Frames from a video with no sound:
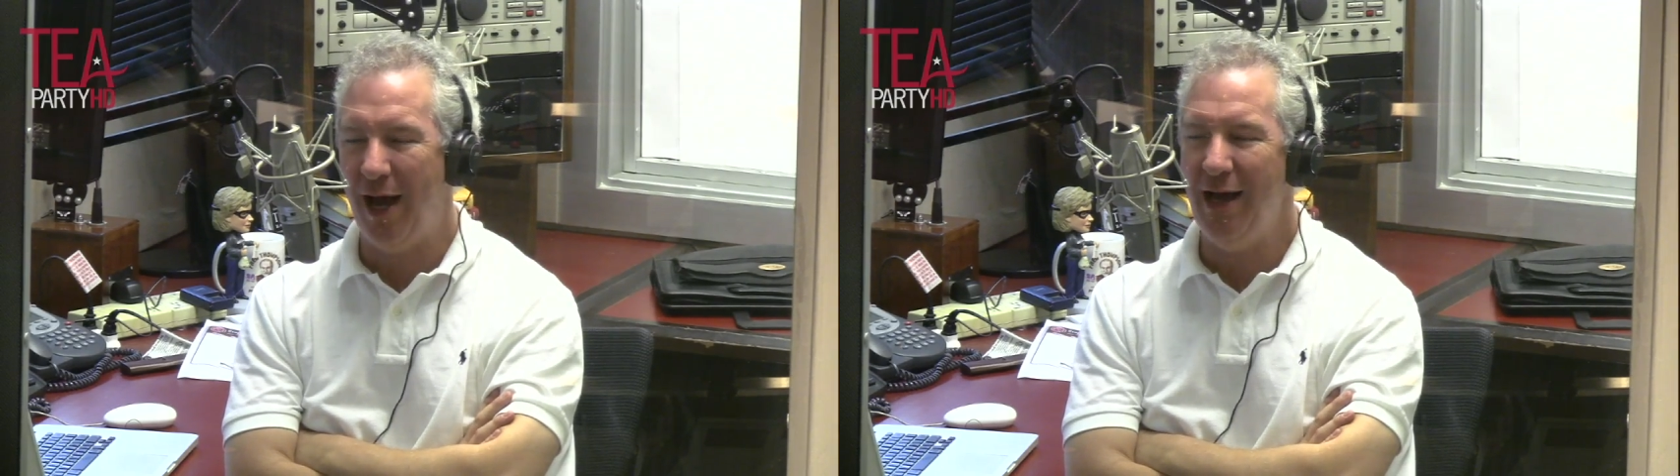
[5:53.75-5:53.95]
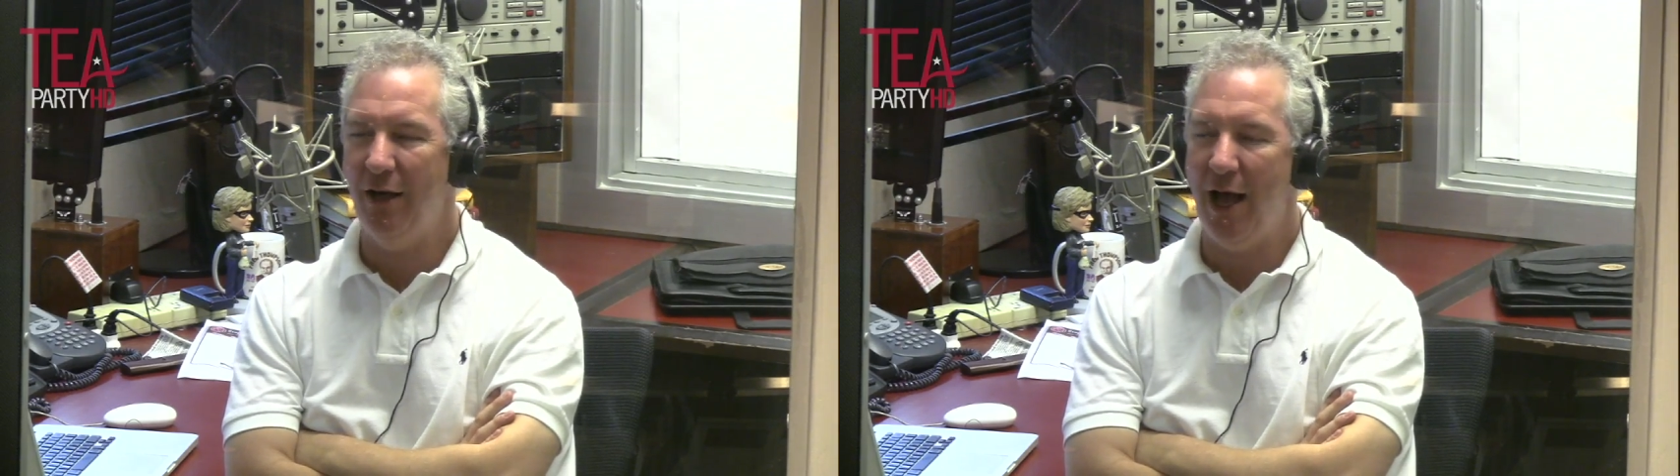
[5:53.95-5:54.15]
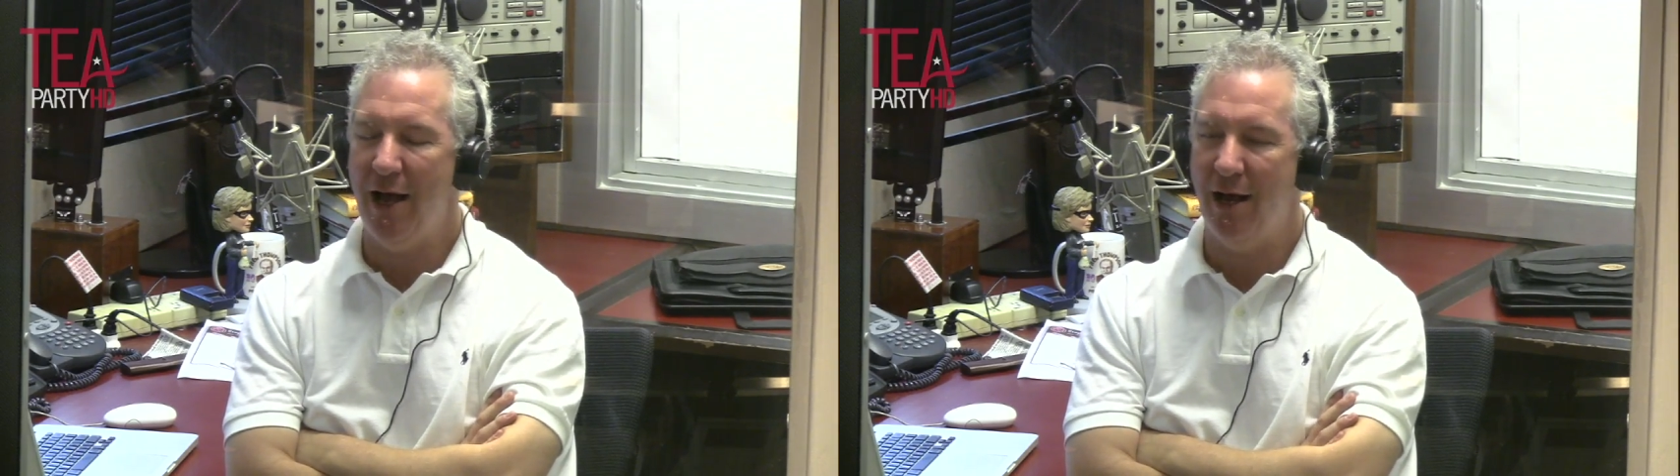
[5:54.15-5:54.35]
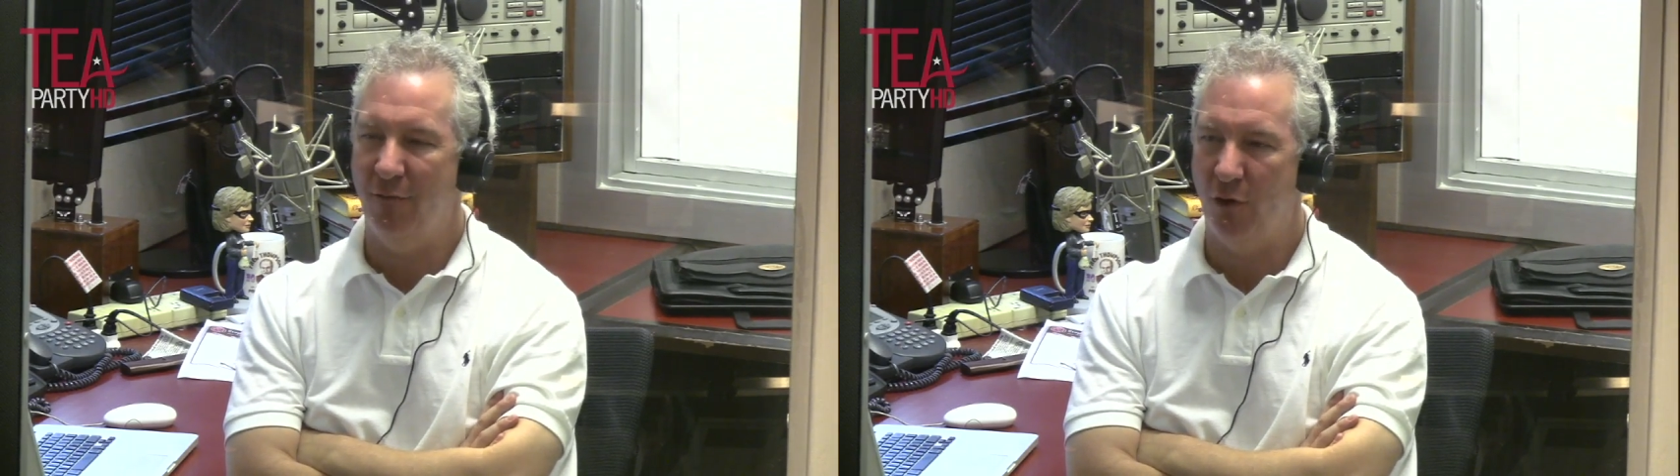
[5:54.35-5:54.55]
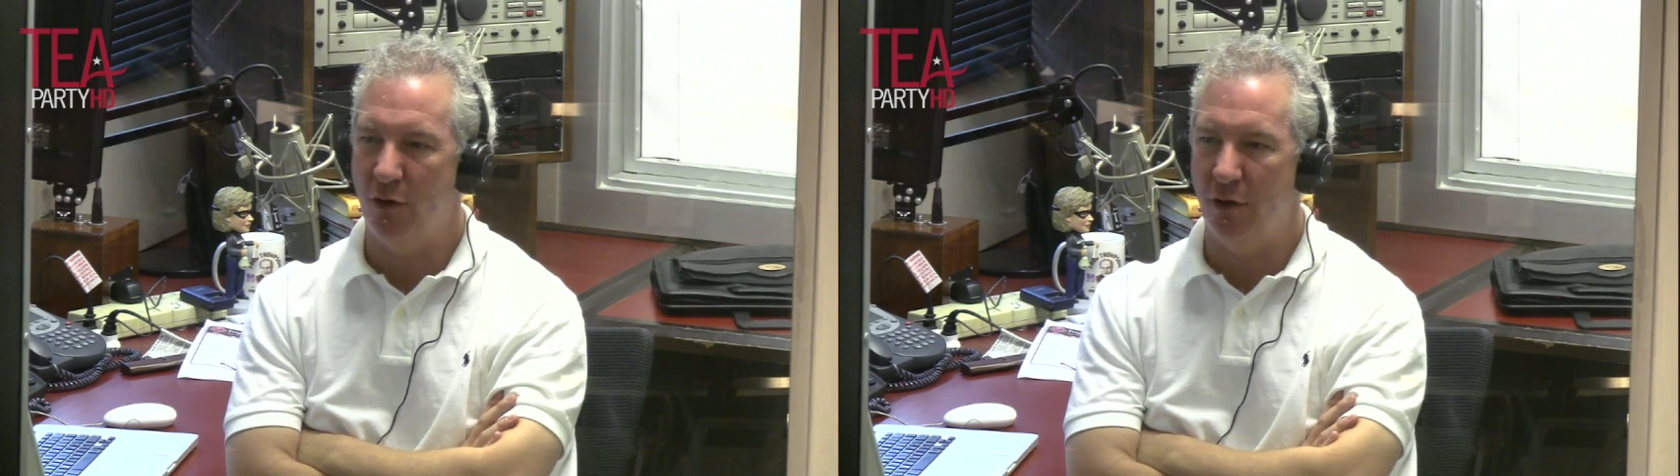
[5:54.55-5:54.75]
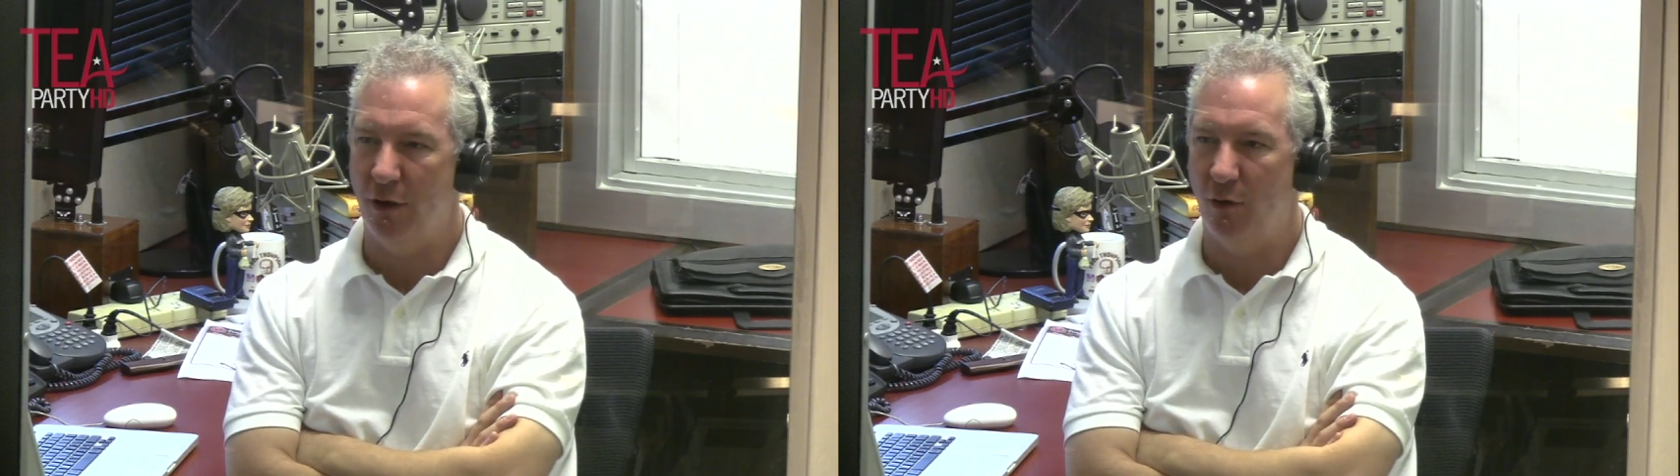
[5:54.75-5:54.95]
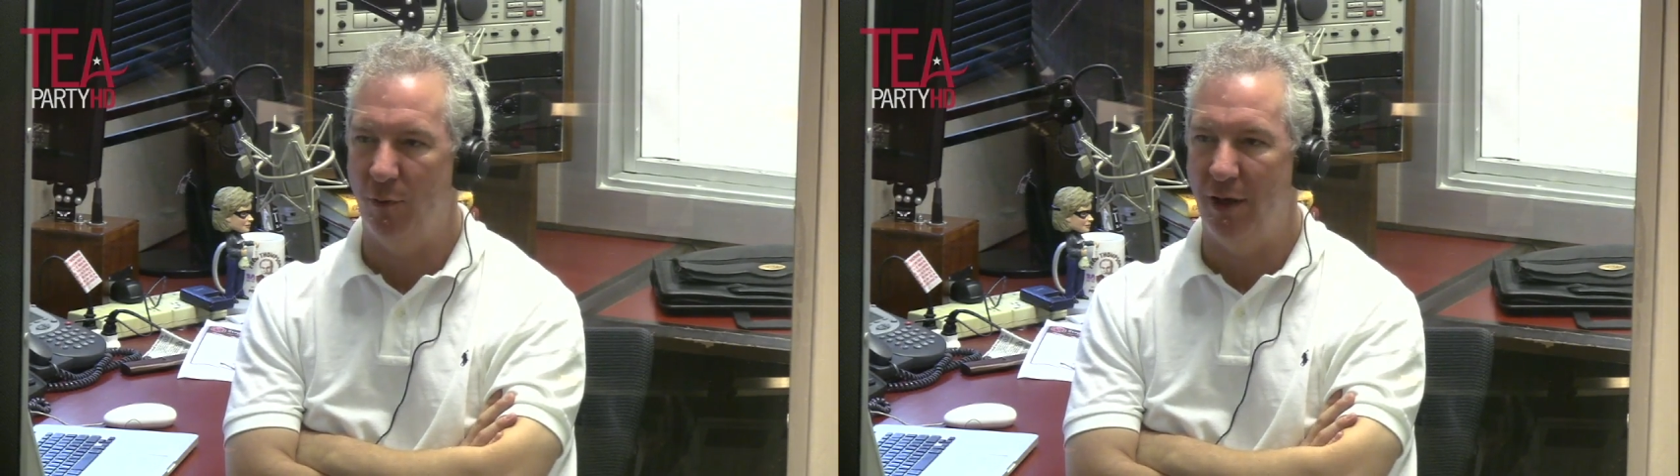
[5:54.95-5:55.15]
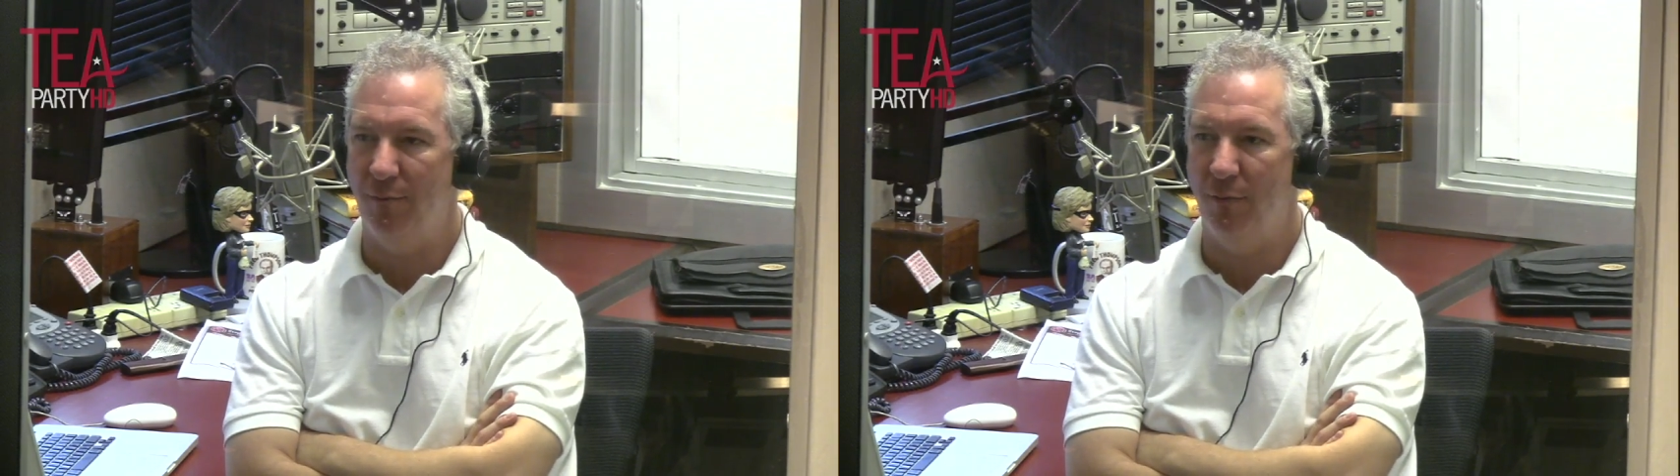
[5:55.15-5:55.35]
I have learned a little
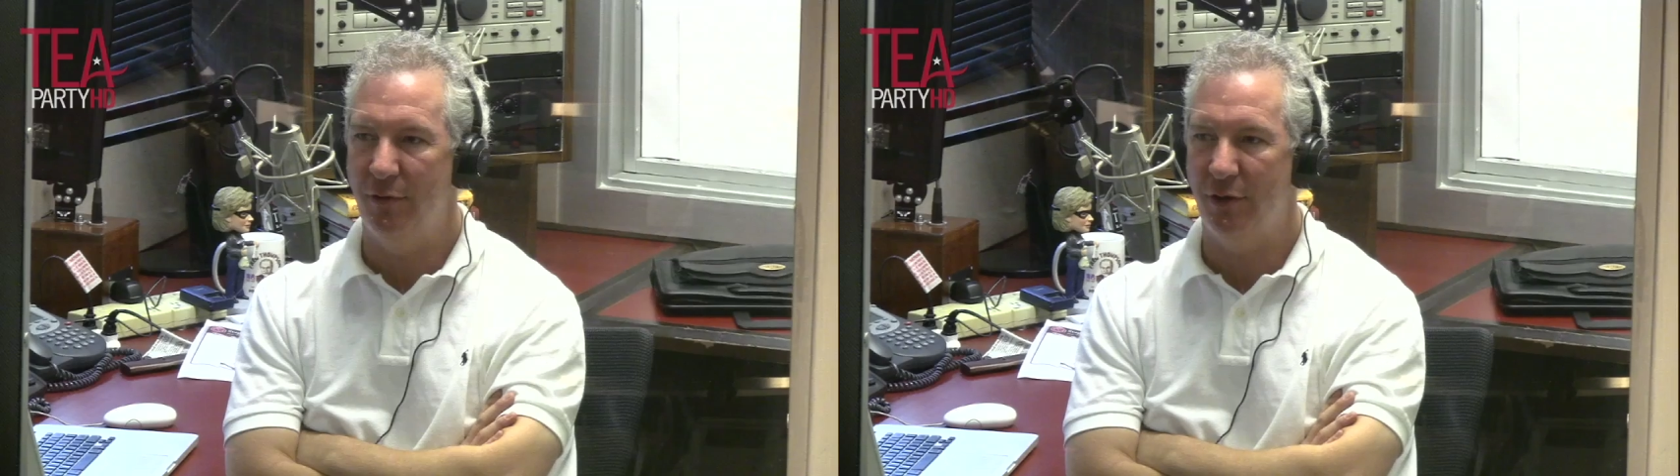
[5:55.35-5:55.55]
bit,